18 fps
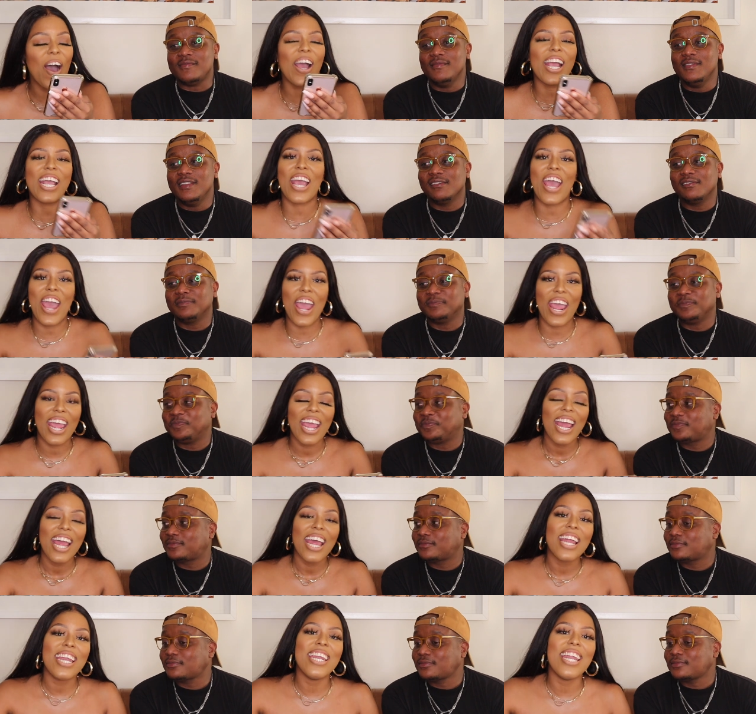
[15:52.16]
Speaker 1: okay,
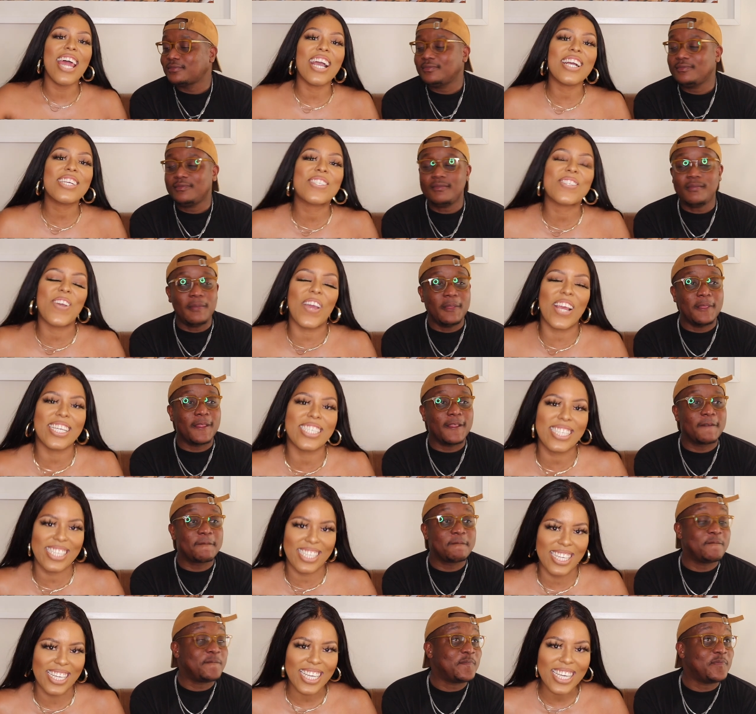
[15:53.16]
next
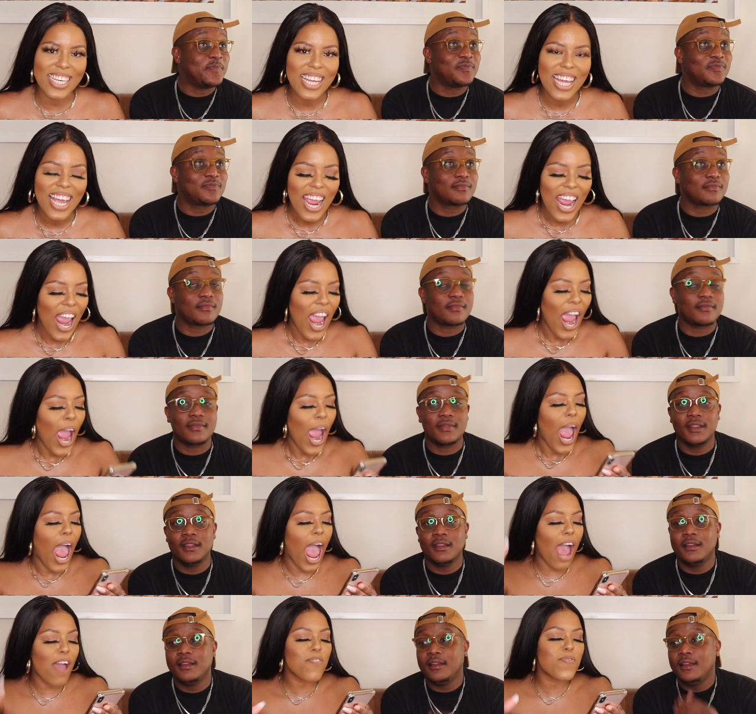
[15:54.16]
question.
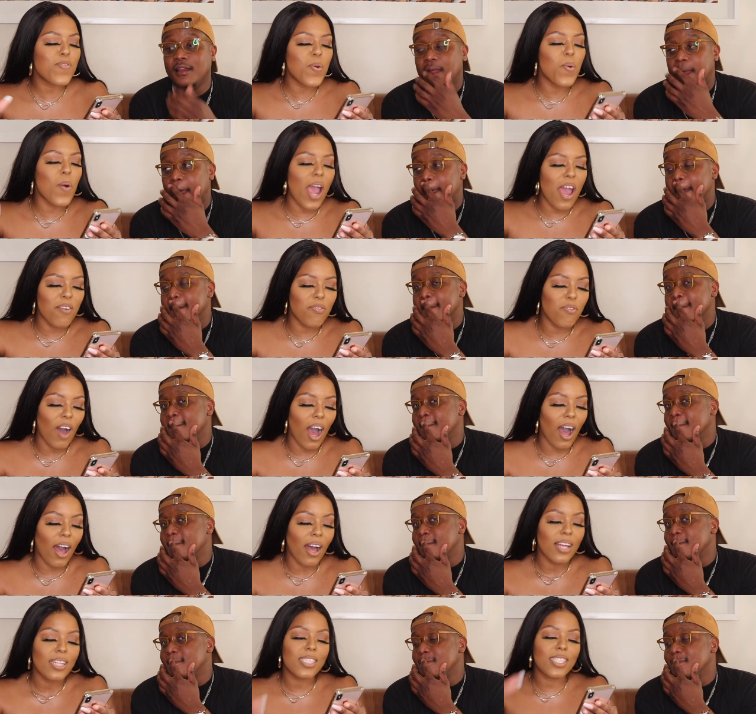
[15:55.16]
Have you
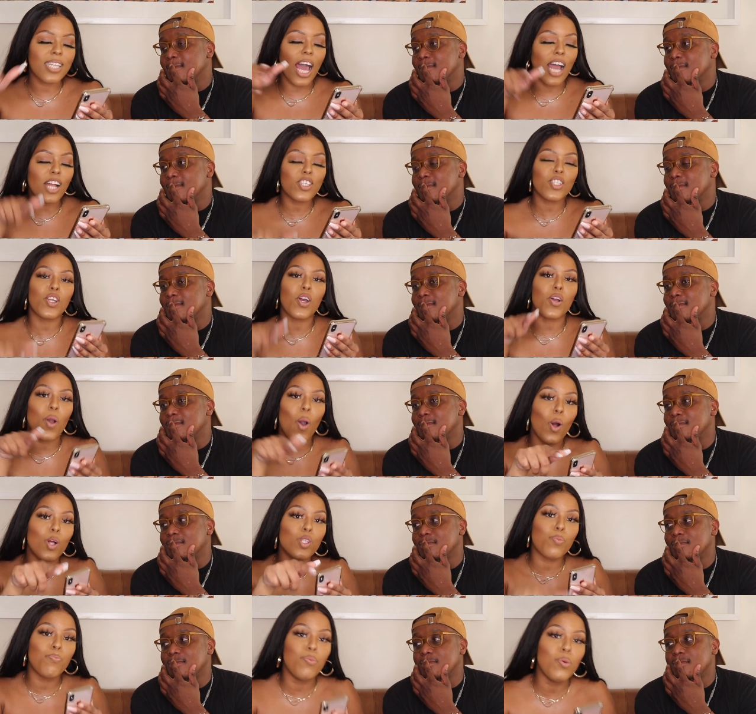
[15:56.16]
ever touched a
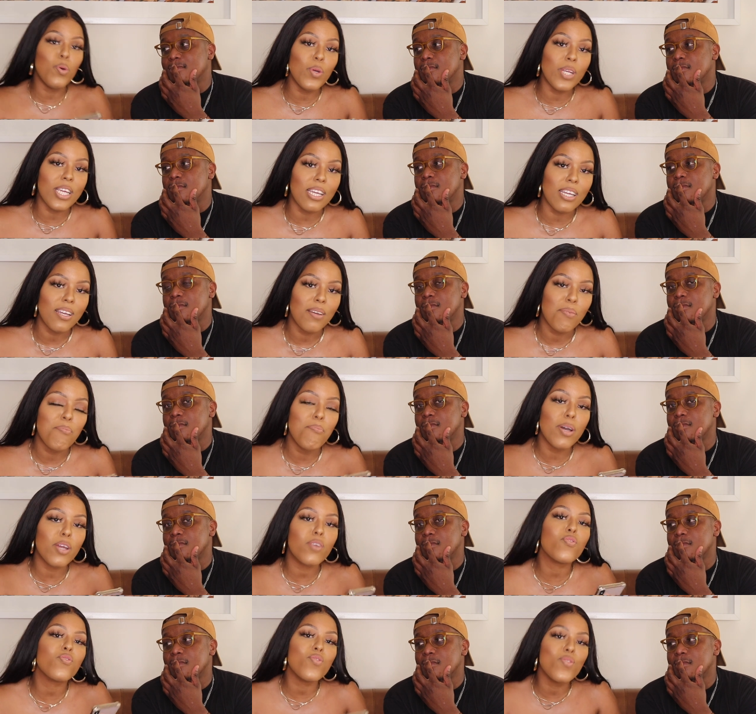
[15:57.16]
girl's booty
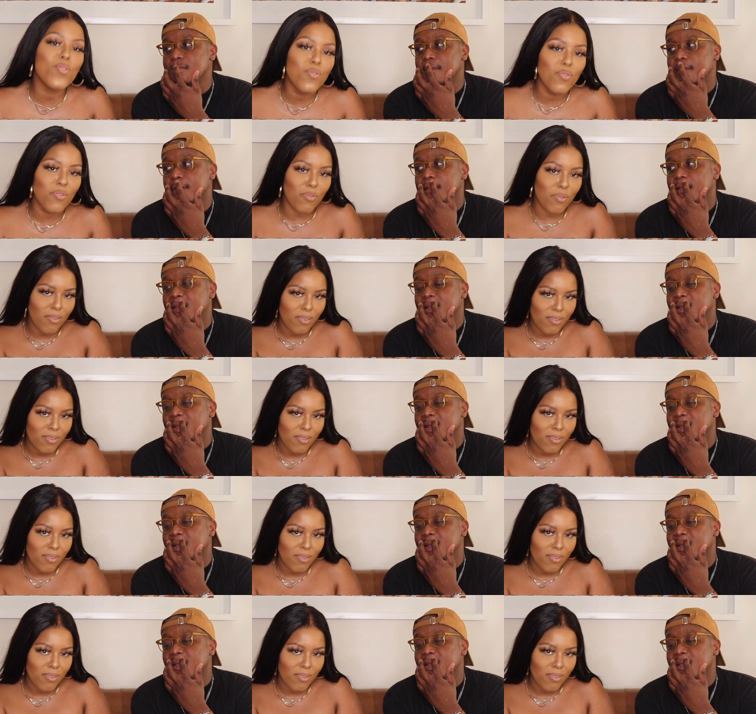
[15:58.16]
mid groove?